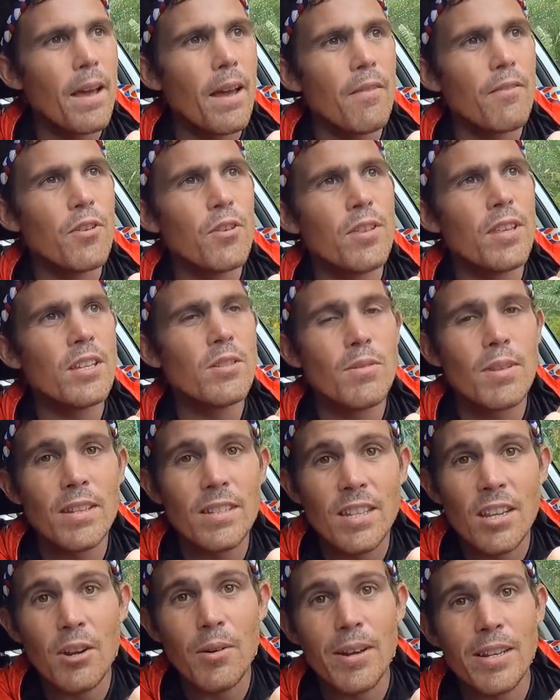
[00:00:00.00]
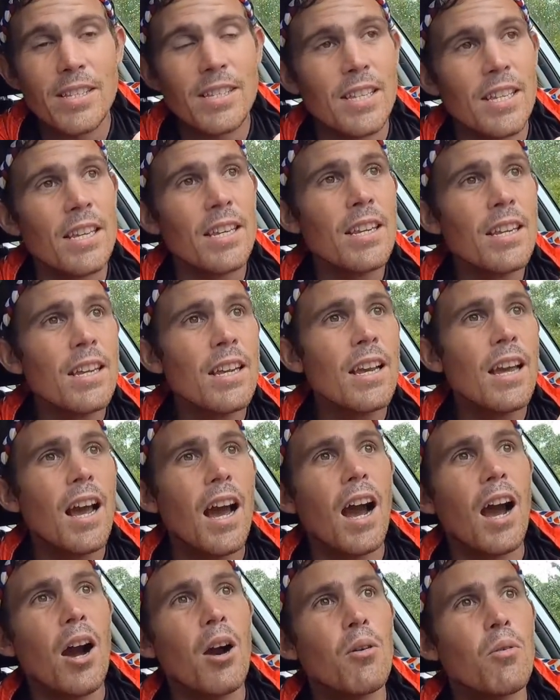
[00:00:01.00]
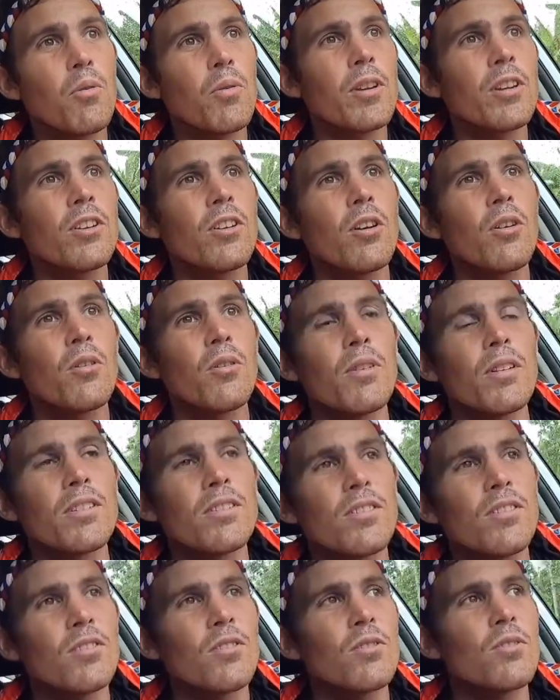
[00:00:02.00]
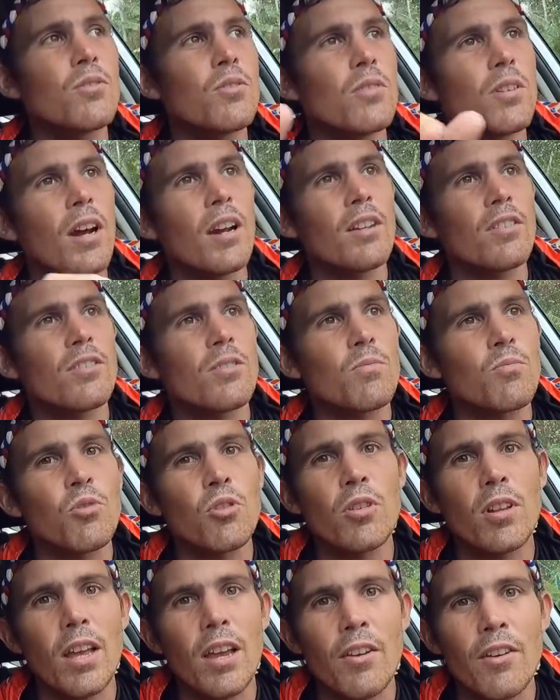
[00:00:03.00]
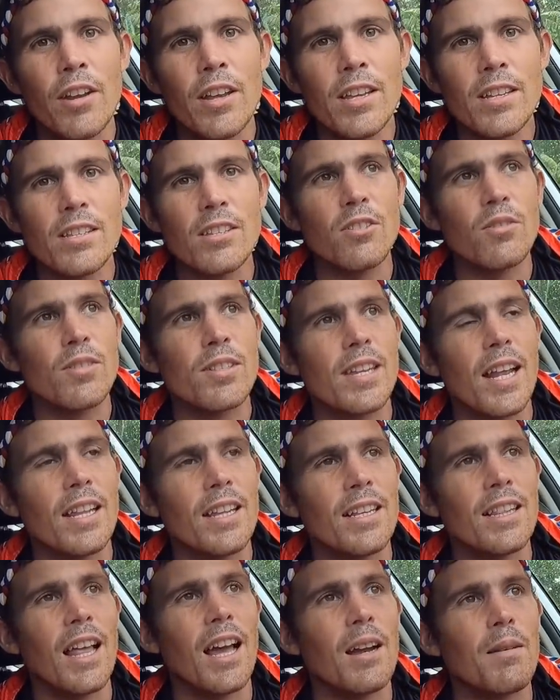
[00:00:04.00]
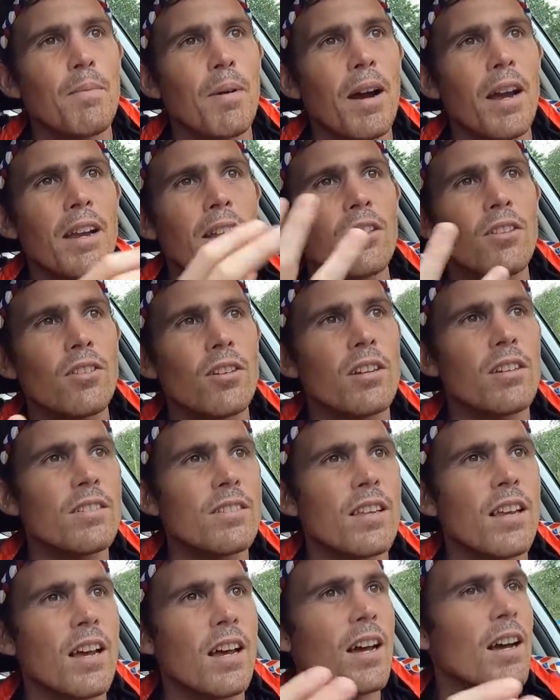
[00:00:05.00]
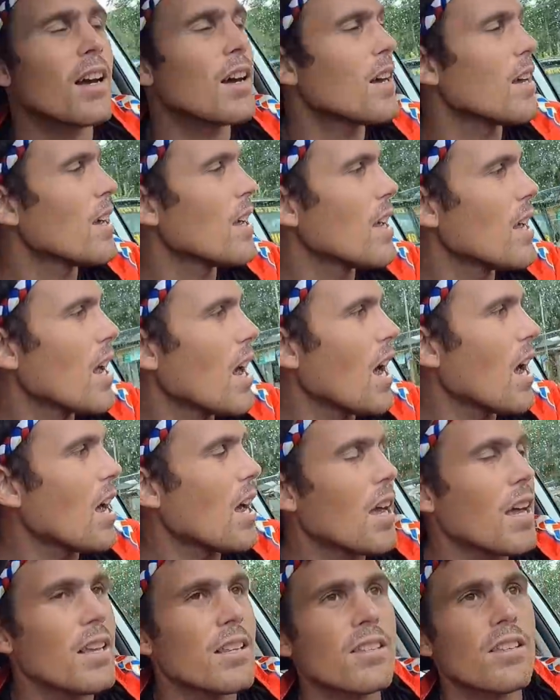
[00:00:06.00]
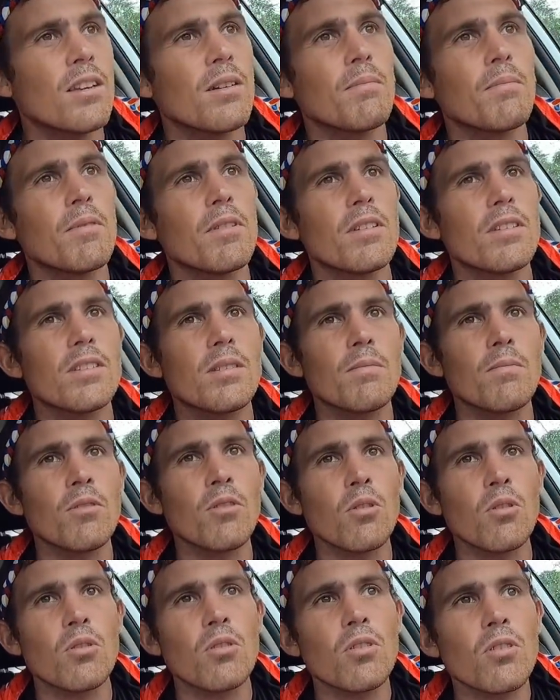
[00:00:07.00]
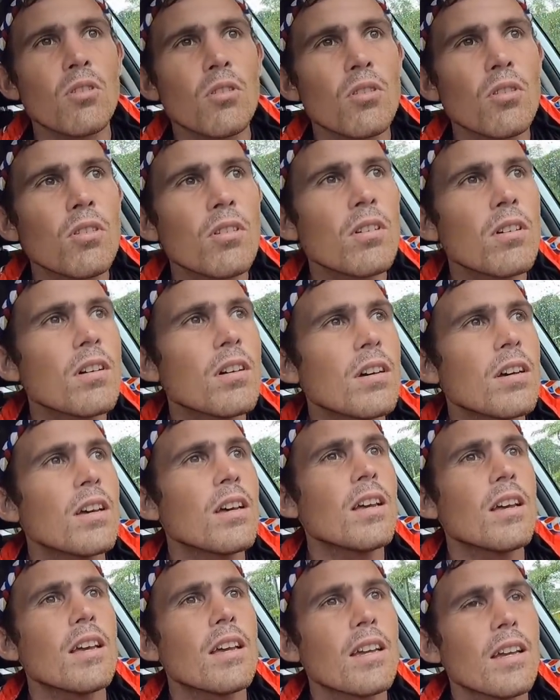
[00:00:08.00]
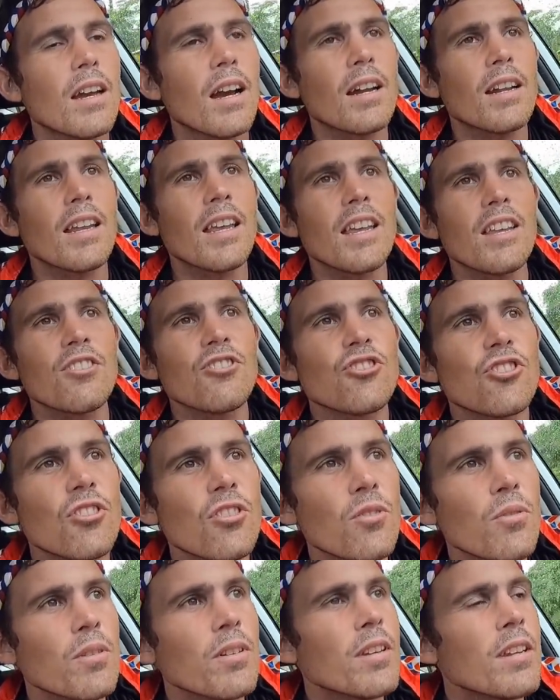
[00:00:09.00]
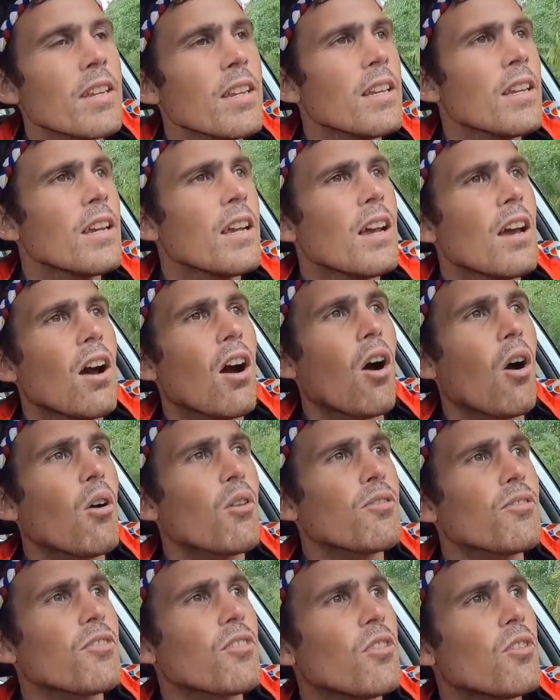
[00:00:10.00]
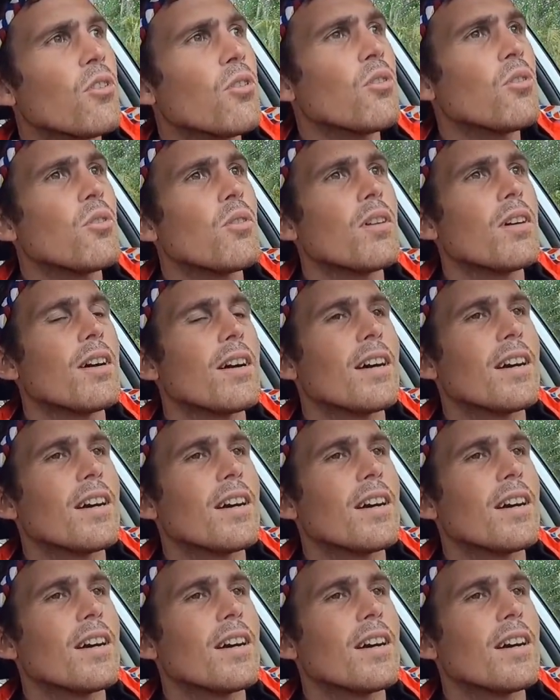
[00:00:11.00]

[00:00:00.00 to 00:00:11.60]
A few things with the DOST, where we go into kind of some rural areas and do Salik Lakbai and look at some local kind of ingenuity. Also,